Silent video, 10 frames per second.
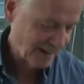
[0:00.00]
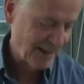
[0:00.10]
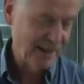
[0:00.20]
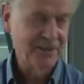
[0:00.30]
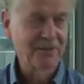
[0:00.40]

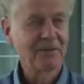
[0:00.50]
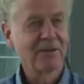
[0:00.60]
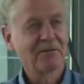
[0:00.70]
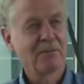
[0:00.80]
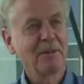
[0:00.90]
answer to
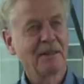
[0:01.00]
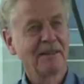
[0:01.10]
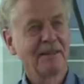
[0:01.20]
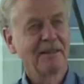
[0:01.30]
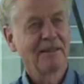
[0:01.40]
this would be,
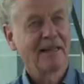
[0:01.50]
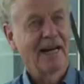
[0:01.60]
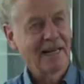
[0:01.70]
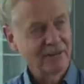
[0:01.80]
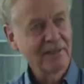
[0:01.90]

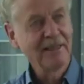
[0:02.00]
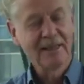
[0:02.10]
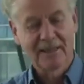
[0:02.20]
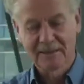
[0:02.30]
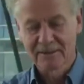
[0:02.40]
I really
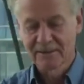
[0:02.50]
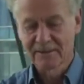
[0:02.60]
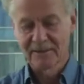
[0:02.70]
liked